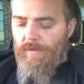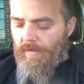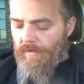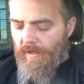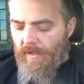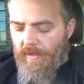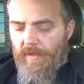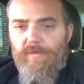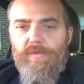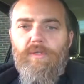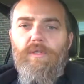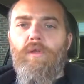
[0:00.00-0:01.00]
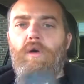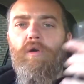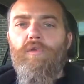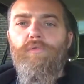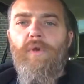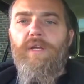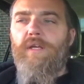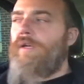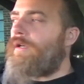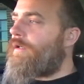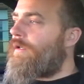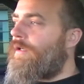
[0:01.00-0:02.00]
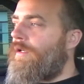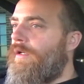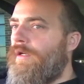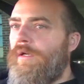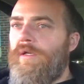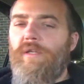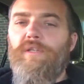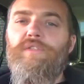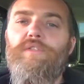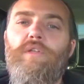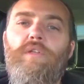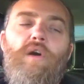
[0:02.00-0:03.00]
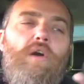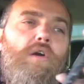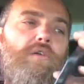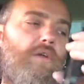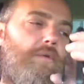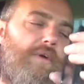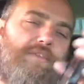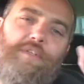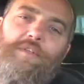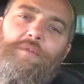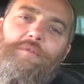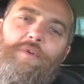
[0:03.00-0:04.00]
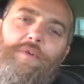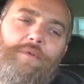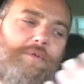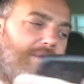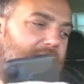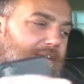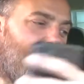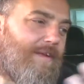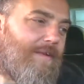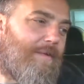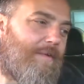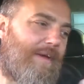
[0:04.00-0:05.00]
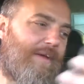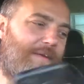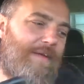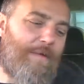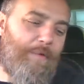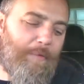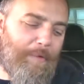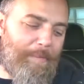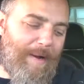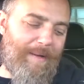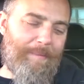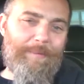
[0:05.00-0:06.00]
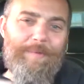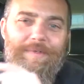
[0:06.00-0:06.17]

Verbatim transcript: Okay, this is the laws right here. This is the law. No, I said the phone. I can get no real Bible.